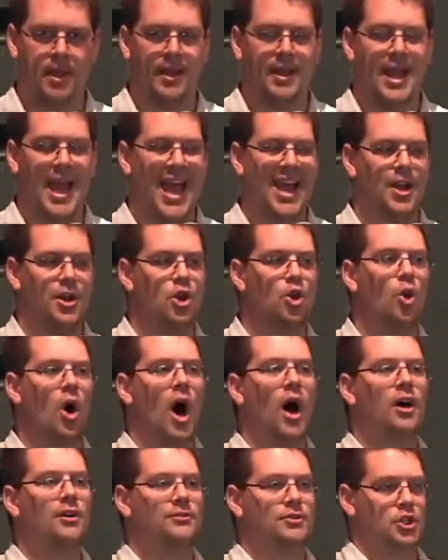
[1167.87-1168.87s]
and knew
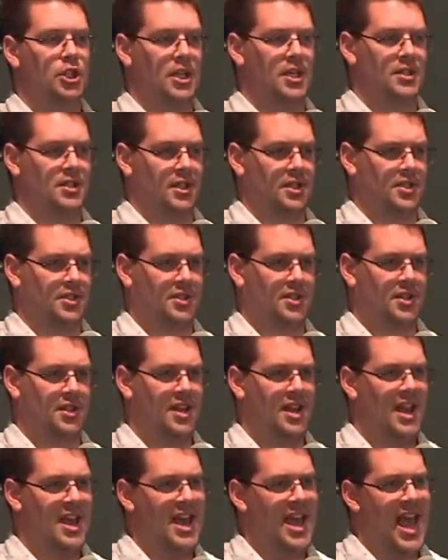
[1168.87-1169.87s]
of Jesus.
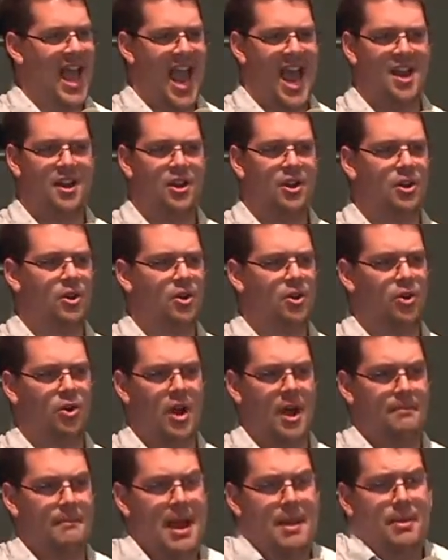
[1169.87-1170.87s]
And knew and
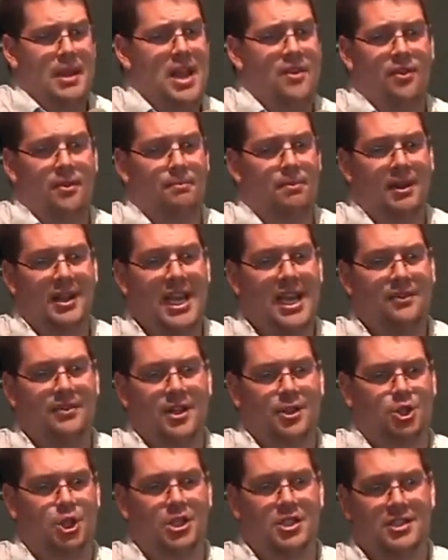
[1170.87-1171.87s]
maybe even believed that
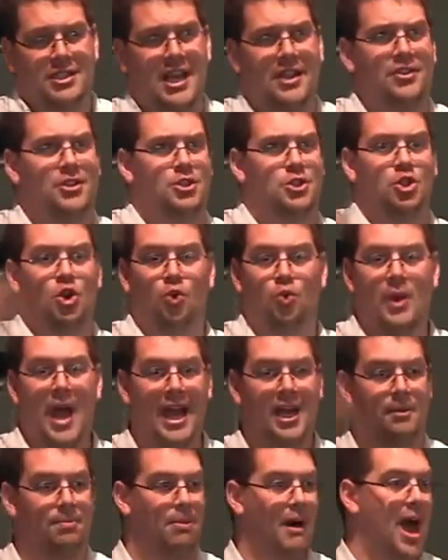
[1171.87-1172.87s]
Jesus had this
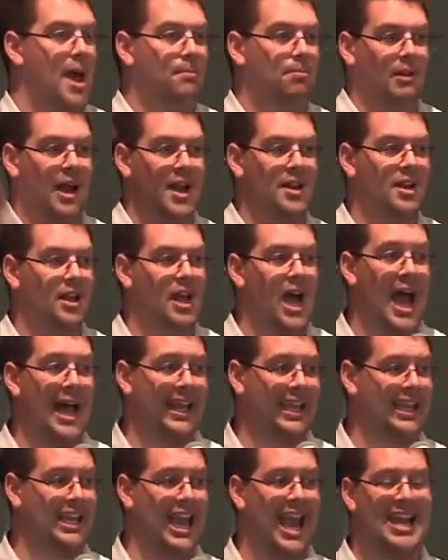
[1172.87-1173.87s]
direct pipeline to God, like
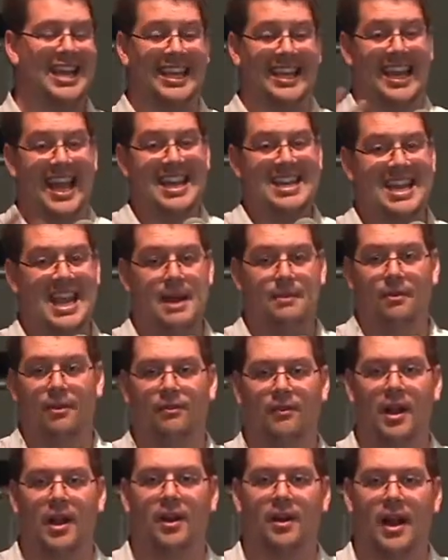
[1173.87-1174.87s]
he had to get to him to
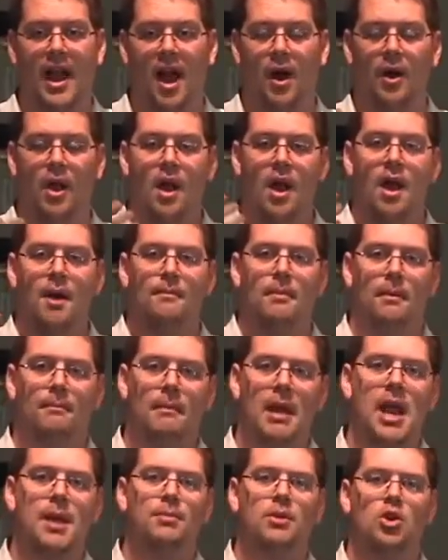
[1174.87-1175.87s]
figure it out. But
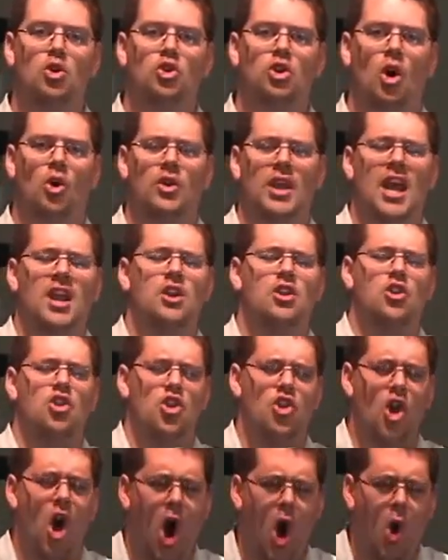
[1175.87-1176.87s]
maybe you don't yet
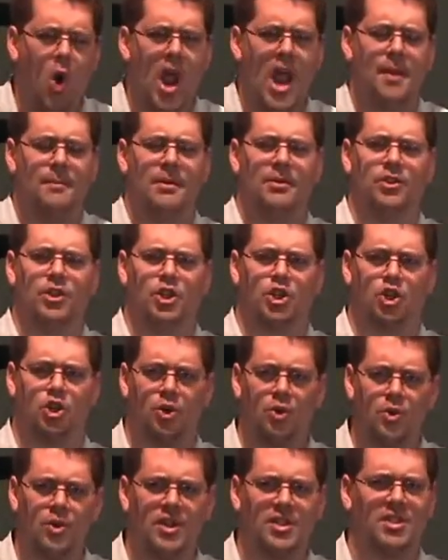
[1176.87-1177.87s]
know him in the
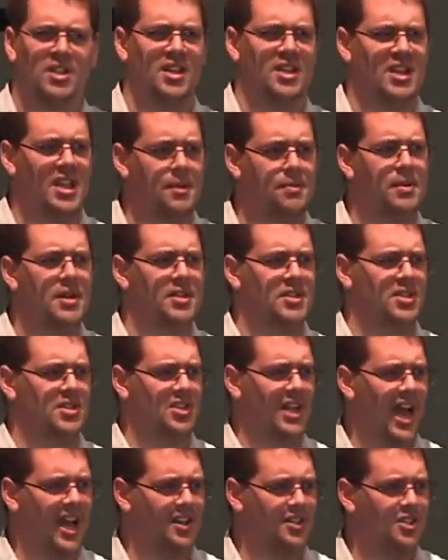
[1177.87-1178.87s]
truest, deepest
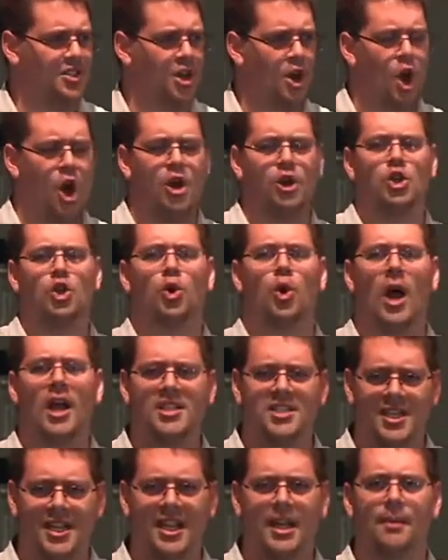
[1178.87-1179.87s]
sense,
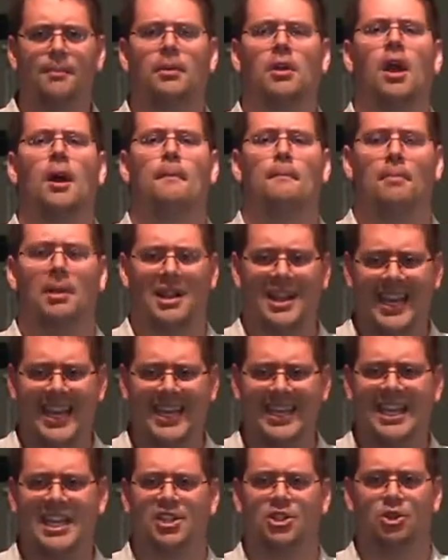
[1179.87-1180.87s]
trusting him
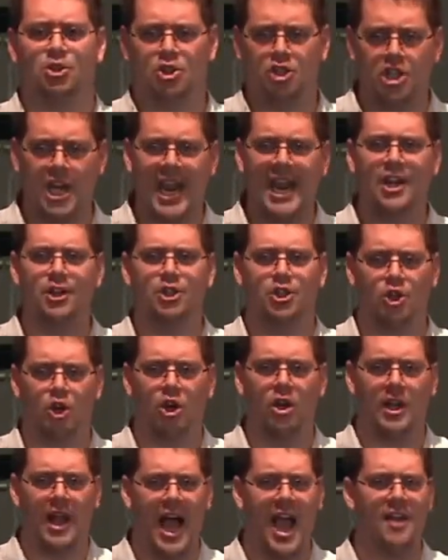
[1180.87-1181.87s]
completely to change your
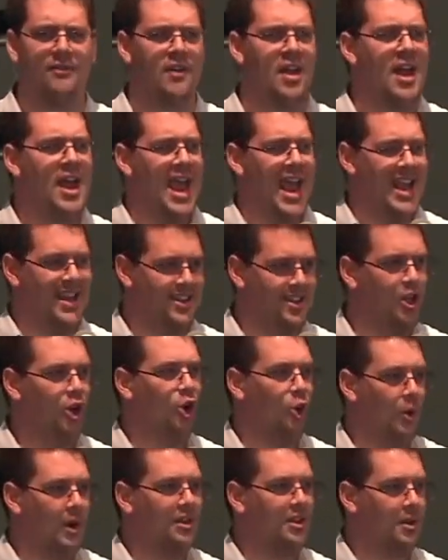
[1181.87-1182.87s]
life and deal
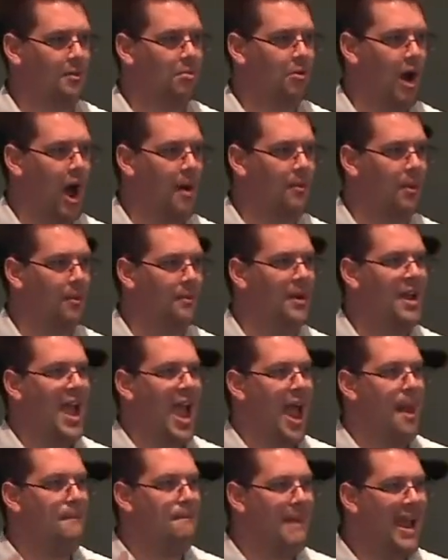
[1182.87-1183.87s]
with the problem
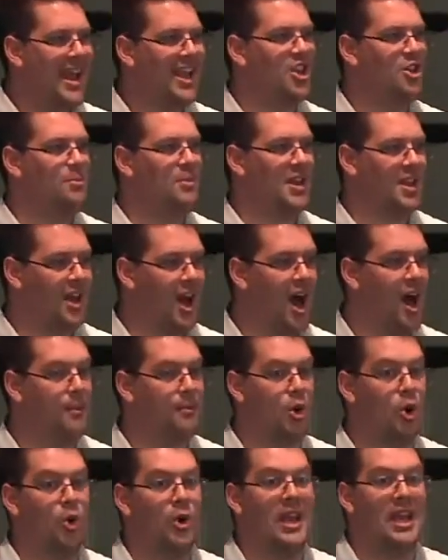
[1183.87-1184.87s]
and make you become
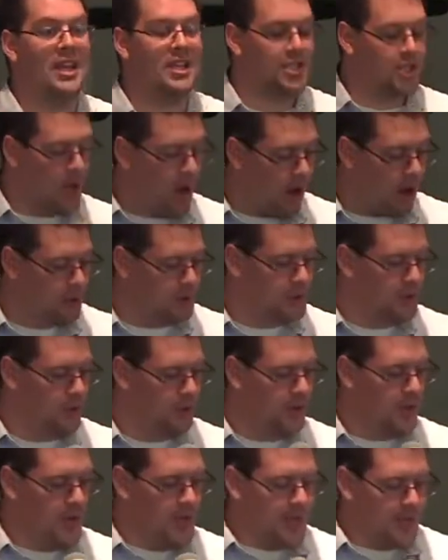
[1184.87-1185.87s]
who he has called you
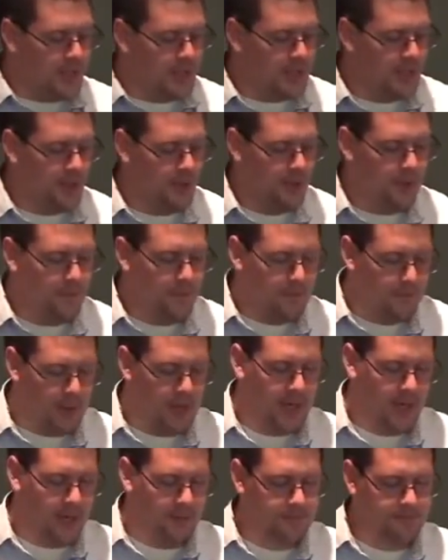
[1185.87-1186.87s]
to
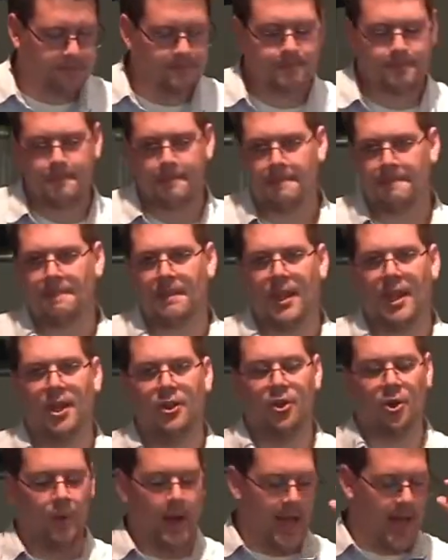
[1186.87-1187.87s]
be. Either
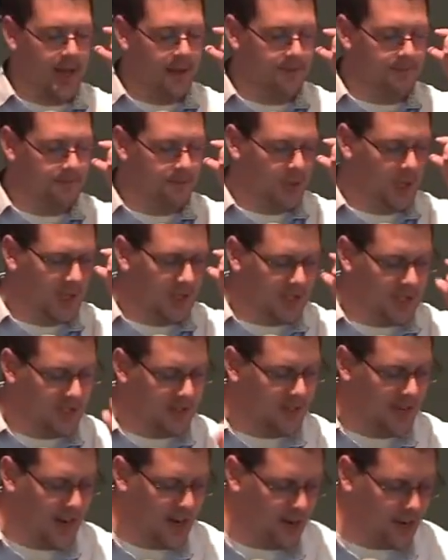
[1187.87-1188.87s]
way, Jesus
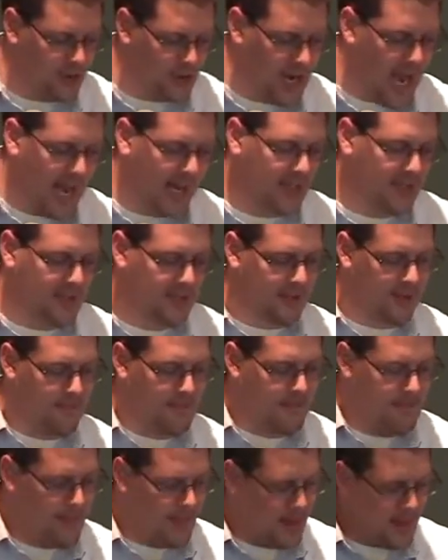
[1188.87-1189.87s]
interjects
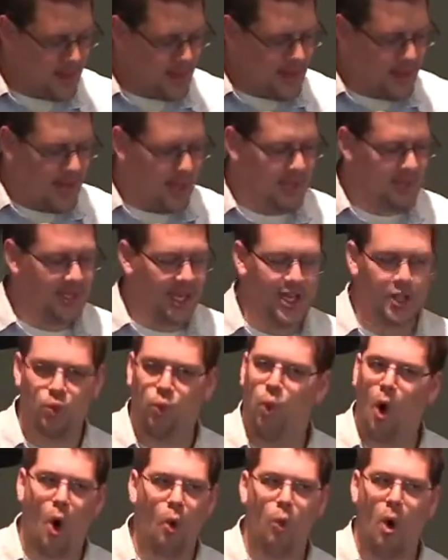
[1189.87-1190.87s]
and says,
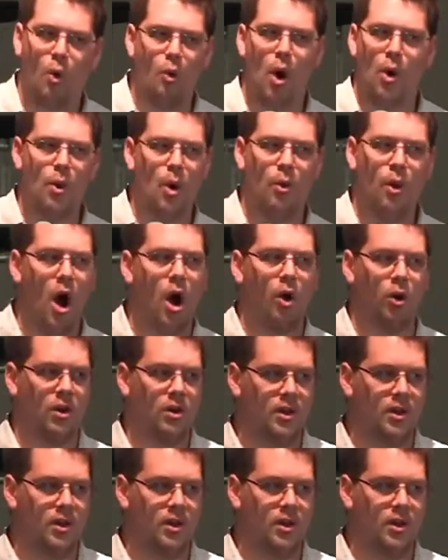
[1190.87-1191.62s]
whoa, whoa, whoa, whoa, whoa.